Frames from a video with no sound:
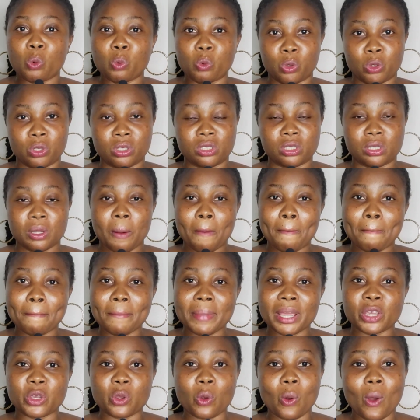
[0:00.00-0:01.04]
would
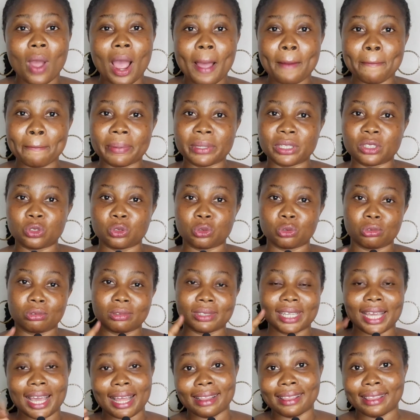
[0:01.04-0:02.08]
make your armpit
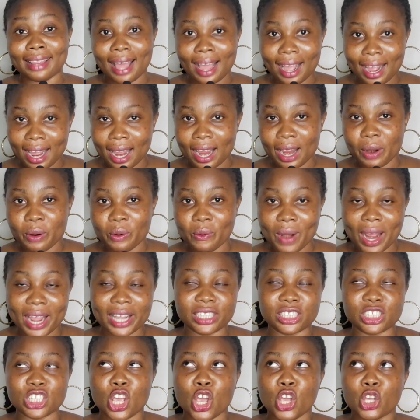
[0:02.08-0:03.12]
to get darker,
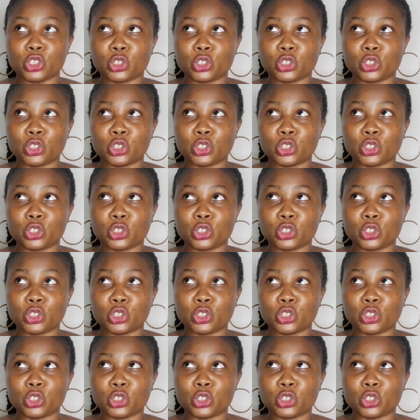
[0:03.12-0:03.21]
right?